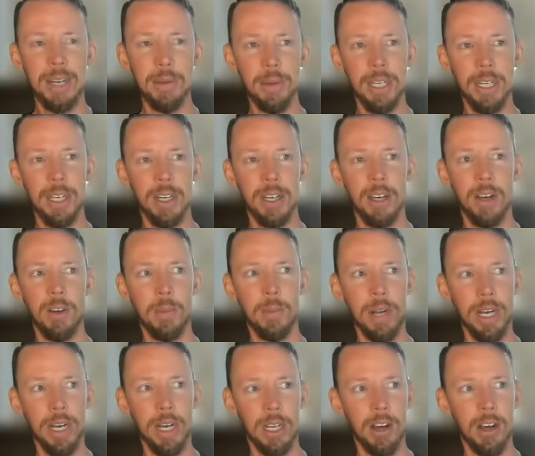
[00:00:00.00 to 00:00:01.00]
I'm like, oh
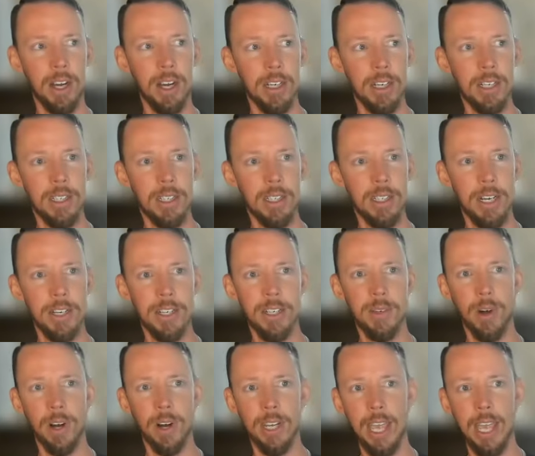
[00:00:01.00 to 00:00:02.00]
my gosh, that is
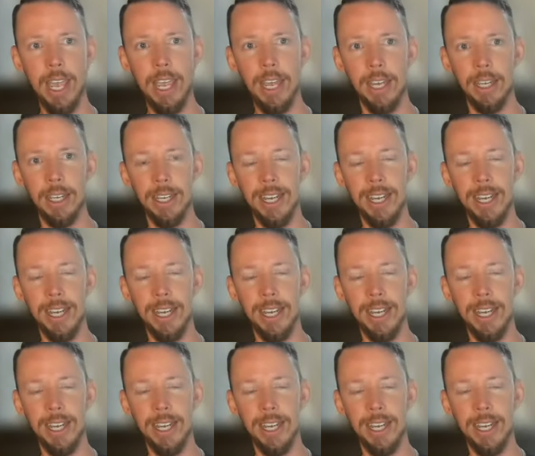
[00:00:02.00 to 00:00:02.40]
so archaic.